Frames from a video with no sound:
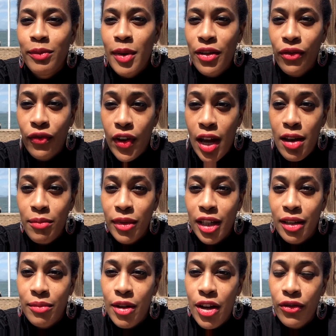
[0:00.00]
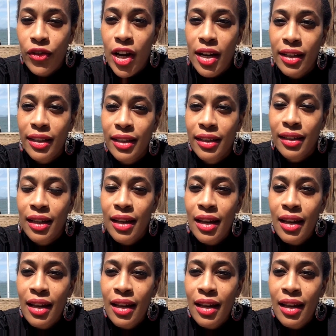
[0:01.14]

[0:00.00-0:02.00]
my family, my friends,